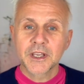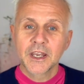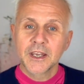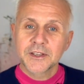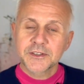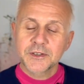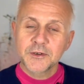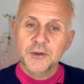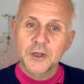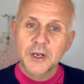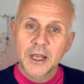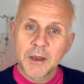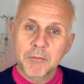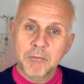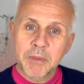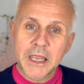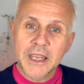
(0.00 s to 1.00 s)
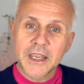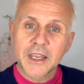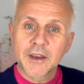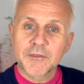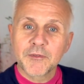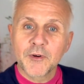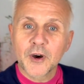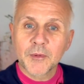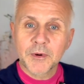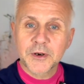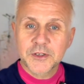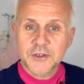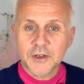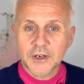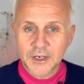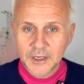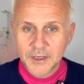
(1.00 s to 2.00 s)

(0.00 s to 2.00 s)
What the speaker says: So you're paying it forward. You're